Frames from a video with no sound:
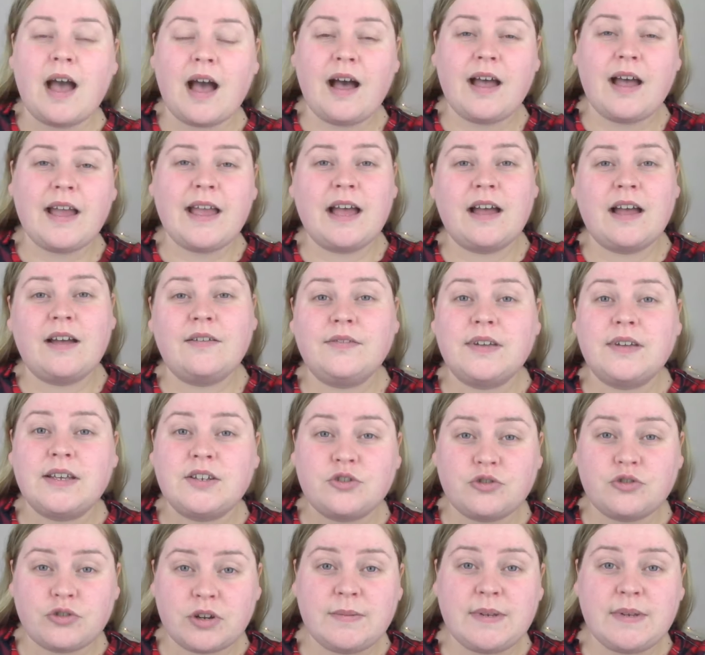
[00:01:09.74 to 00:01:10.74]
I have
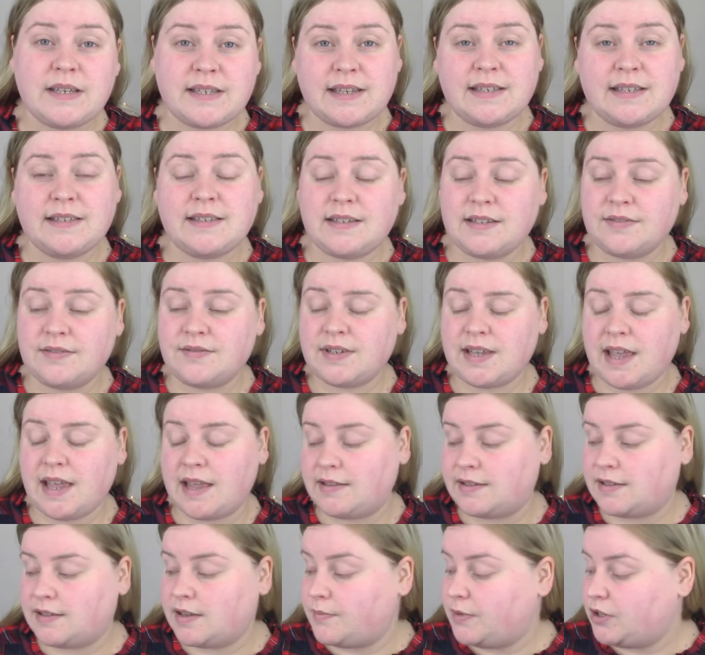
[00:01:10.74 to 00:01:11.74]
extremely sensitive
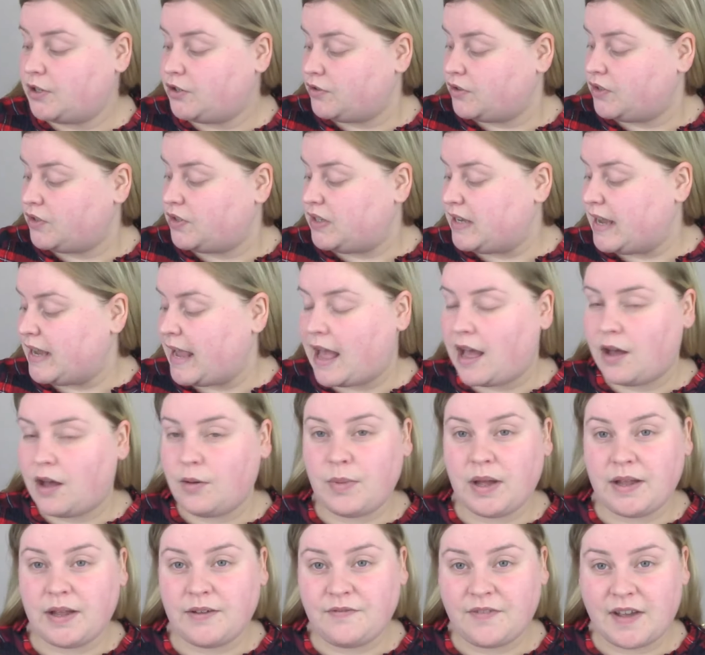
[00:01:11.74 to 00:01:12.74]
skin, so I'm interested to see how
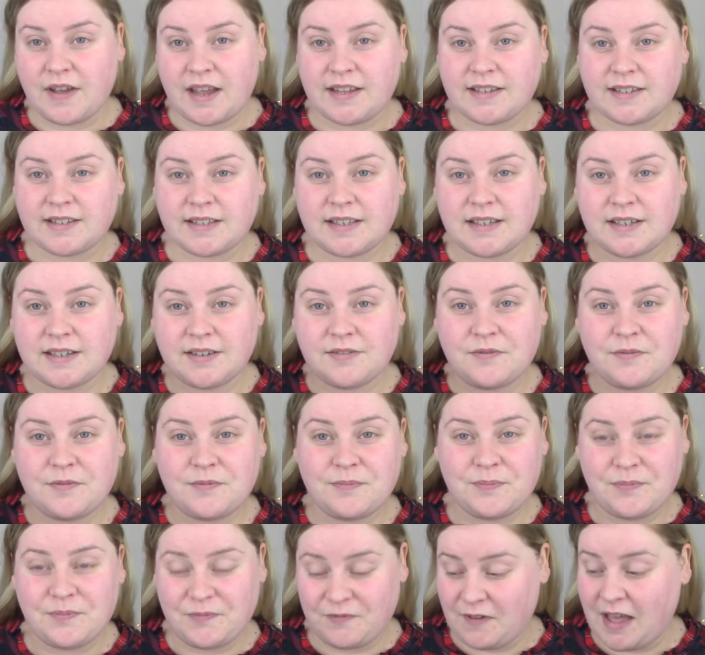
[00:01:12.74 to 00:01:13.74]
my face
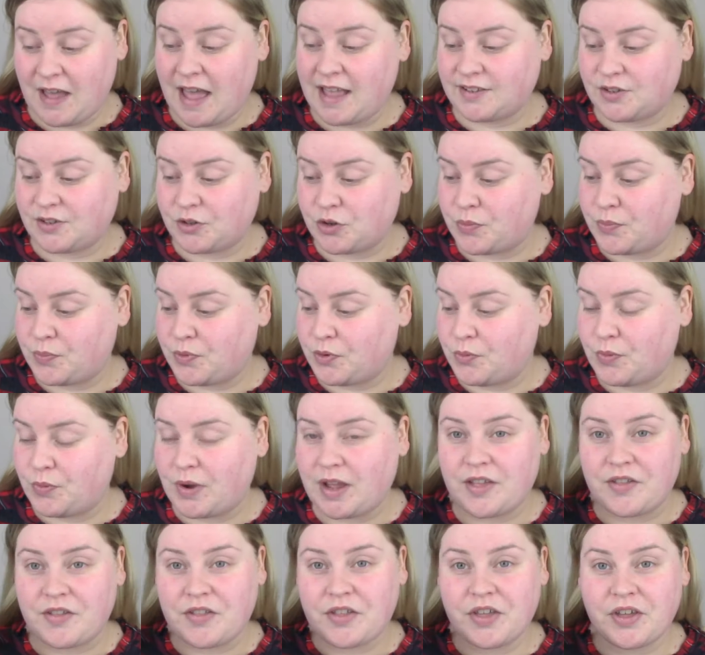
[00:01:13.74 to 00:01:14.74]
fares up
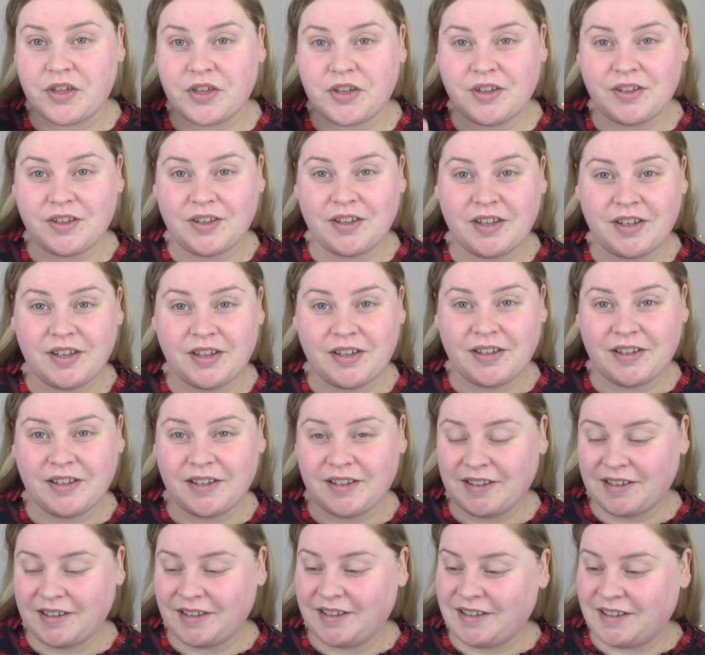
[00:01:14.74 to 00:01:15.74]
with,
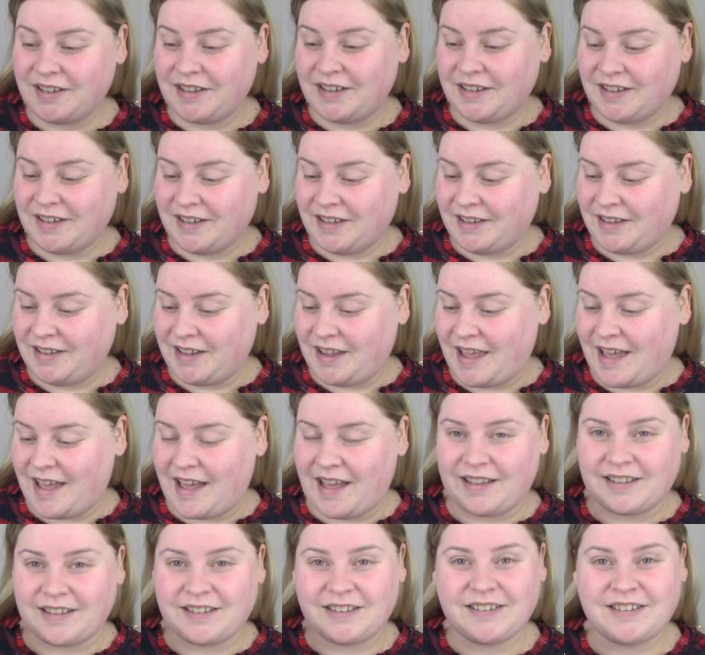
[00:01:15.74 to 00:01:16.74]

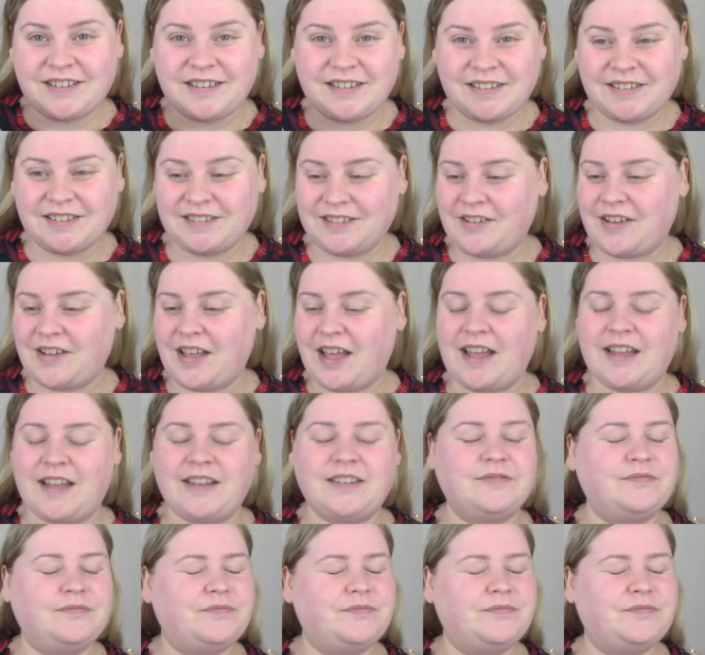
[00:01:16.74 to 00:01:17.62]
yeah, okay.